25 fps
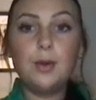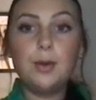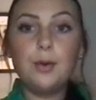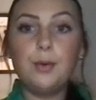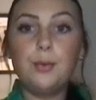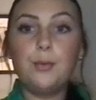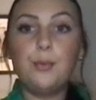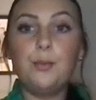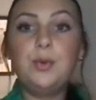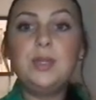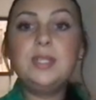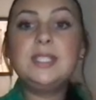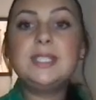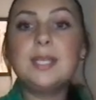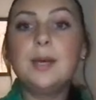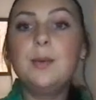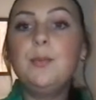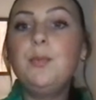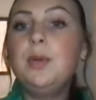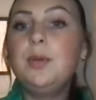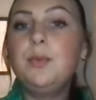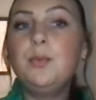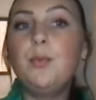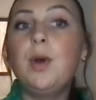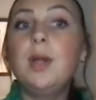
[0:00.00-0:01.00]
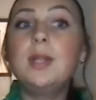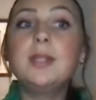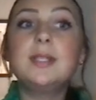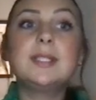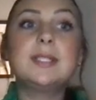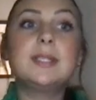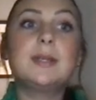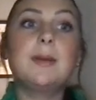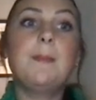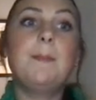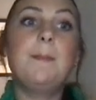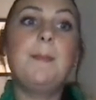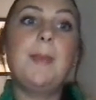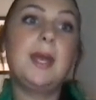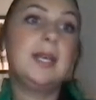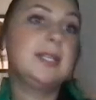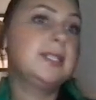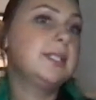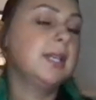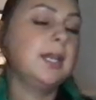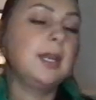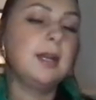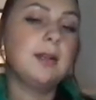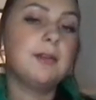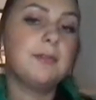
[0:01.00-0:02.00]
When someone wants
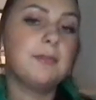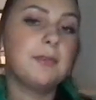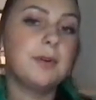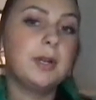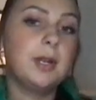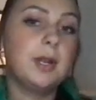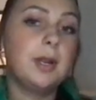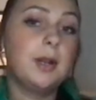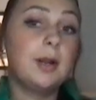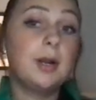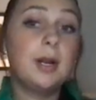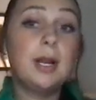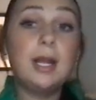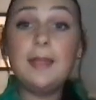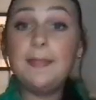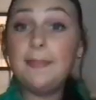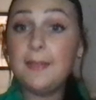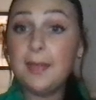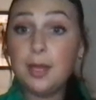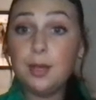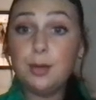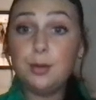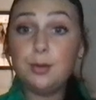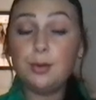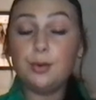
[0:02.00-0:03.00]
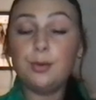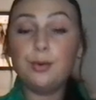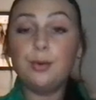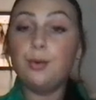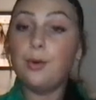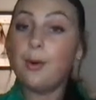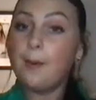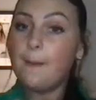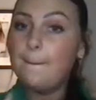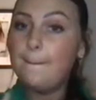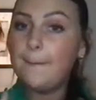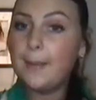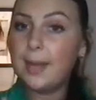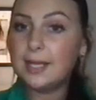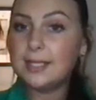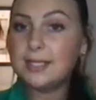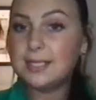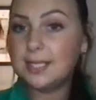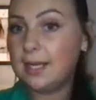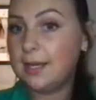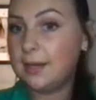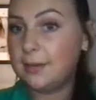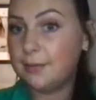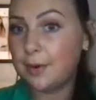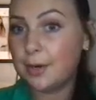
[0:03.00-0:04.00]
Mexican for dinner and they Google
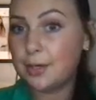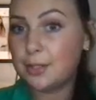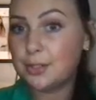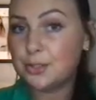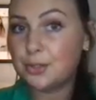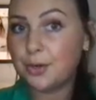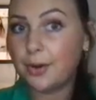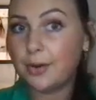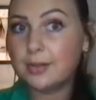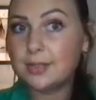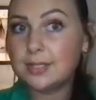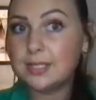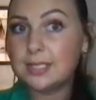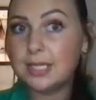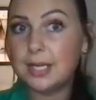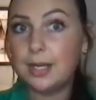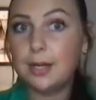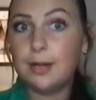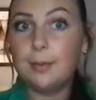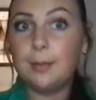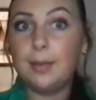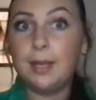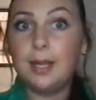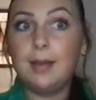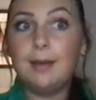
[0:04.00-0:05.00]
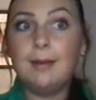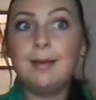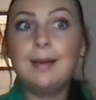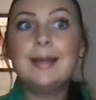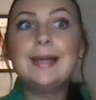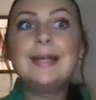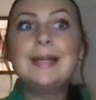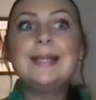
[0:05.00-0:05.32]
Mexican restaurants near me,